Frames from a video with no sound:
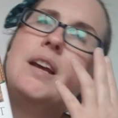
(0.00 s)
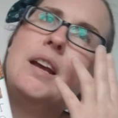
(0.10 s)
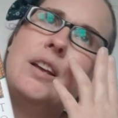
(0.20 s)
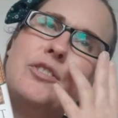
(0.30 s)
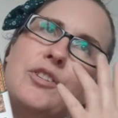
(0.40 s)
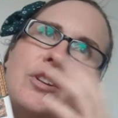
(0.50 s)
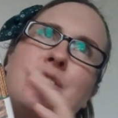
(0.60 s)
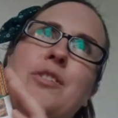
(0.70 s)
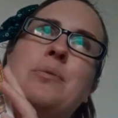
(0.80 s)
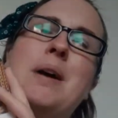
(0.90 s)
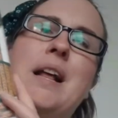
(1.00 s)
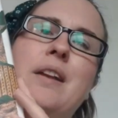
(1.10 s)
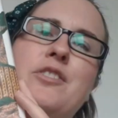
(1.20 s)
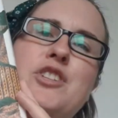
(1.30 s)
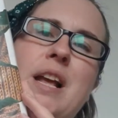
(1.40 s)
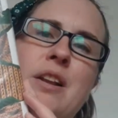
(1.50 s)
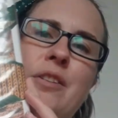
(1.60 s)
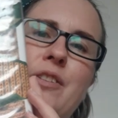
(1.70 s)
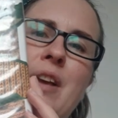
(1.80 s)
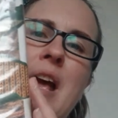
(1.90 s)
Scotland as well and
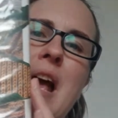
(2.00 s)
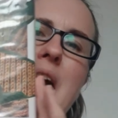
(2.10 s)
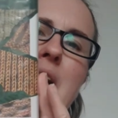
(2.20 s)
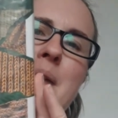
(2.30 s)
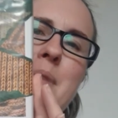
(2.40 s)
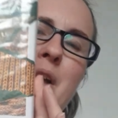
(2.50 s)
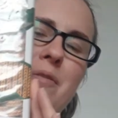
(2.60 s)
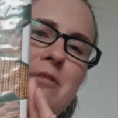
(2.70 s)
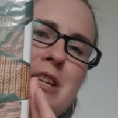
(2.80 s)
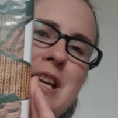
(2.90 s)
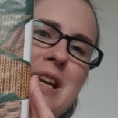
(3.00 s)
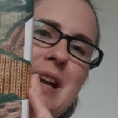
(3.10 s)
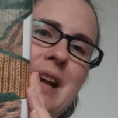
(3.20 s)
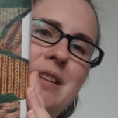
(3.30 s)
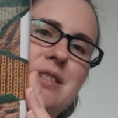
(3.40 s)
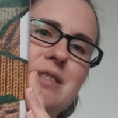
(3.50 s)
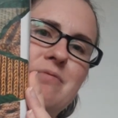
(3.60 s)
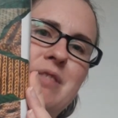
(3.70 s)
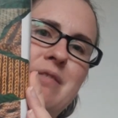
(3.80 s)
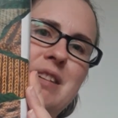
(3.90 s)
Shetlands over a year, and
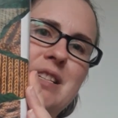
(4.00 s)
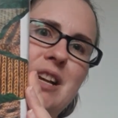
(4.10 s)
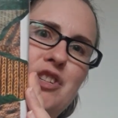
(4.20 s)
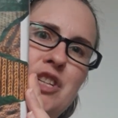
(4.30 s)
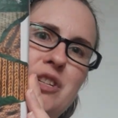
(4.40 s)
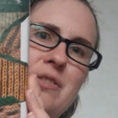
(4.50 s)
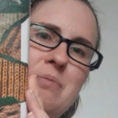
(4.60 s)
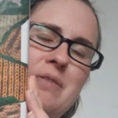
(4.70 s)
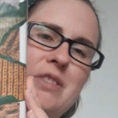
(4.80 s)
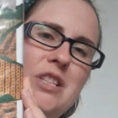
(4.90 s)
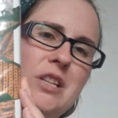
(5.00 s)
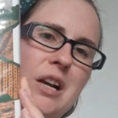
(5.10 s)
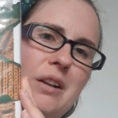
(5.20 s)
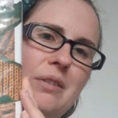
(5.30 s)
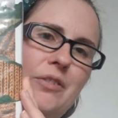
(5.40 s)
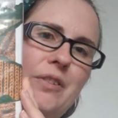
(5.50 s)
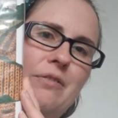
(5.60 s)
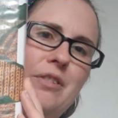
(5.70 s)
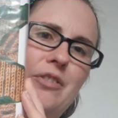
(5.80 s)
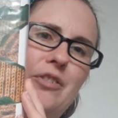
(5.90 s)
really research into them, different styles,
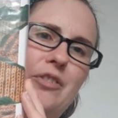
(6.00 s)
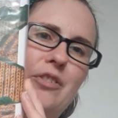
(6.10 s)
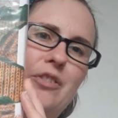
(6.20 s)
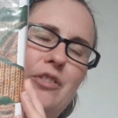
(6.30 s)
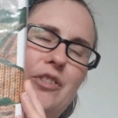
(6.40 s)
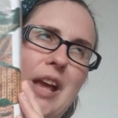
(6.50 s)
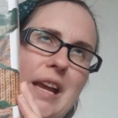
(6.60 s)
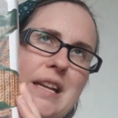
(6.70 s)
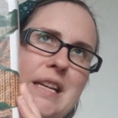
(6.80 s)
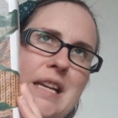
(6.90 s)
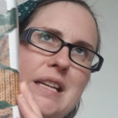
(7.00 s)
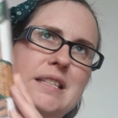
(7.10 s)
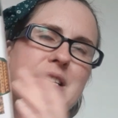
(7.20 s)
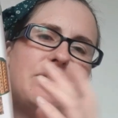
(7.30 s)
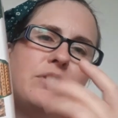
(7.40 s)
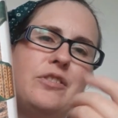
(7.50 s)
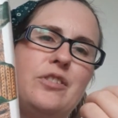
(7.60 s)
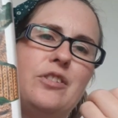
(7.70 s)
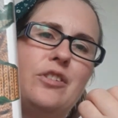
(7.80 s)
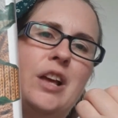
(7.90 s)
different techniques, different
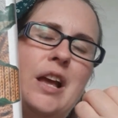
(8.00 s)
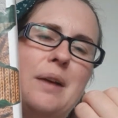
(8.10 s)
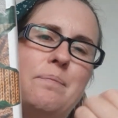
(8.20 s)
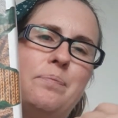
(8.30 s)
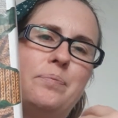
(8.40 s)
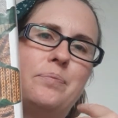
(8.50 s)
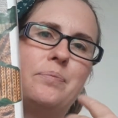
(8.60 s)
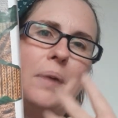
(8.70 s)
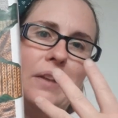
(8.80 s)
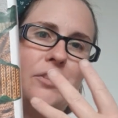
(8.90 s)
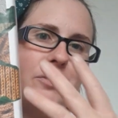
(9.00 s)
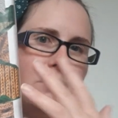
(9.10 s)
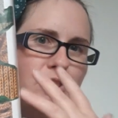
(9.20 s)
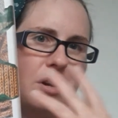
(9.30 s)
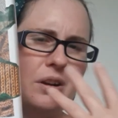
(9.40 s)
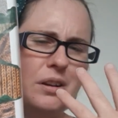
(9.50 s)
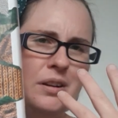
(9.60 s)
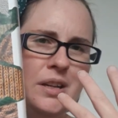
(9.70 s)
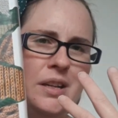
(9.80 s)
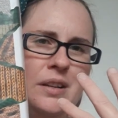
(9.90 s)
patterns which are
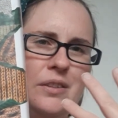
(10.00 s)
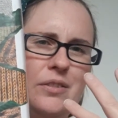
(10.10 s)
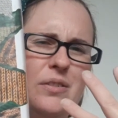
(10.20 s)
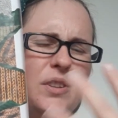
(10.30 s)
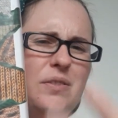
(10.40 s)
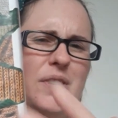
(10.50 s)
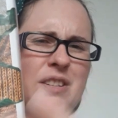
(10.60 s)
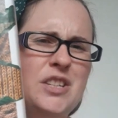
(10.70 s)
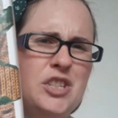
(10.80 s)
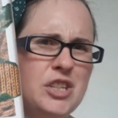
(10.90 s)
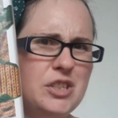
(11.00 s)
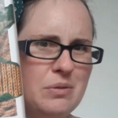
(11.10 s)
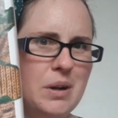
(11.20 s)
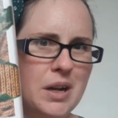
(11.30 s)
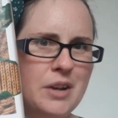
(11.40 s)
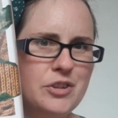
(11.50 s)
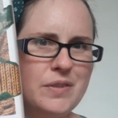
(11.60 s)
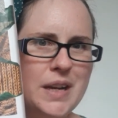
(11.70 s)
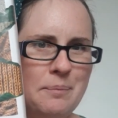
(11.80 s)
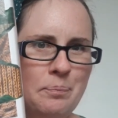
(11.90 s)
sort of indigenous to our country,